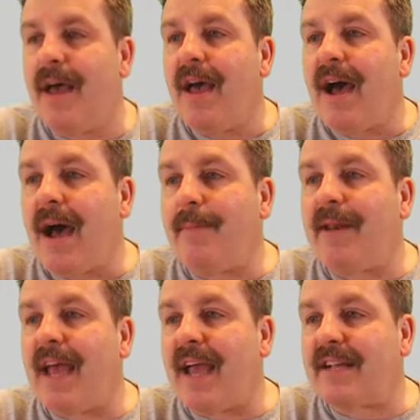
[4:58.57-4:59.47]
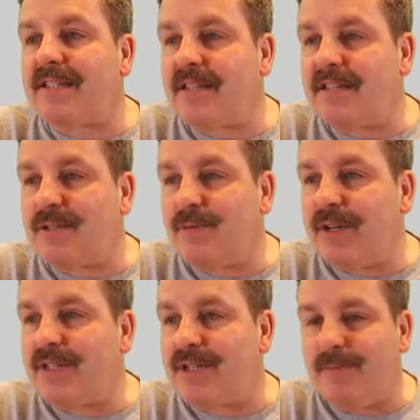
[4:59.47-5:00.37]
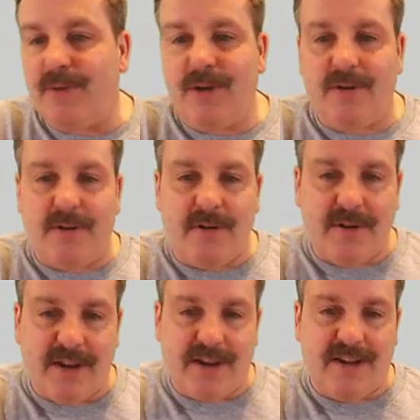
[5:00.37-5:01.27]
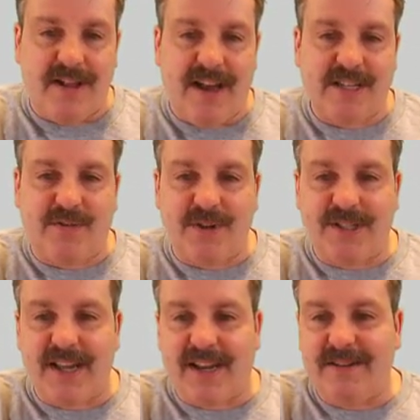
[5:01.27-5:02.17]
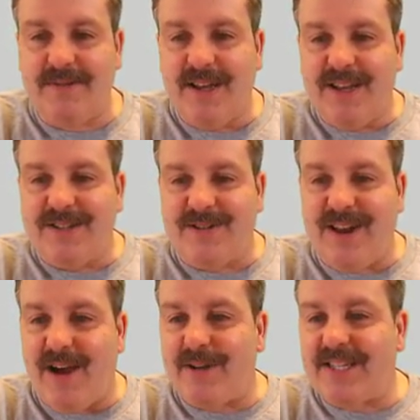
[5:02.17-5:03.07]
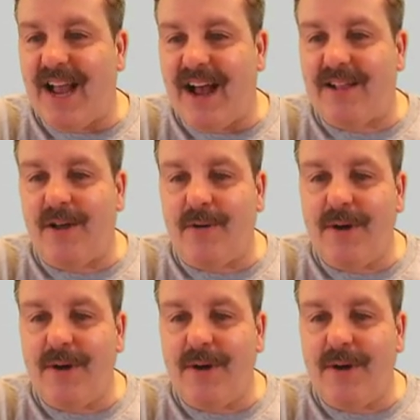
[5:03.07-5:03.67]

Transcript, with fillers: I'm going to actually switch to mirror and glass for a second. So now it's hollow.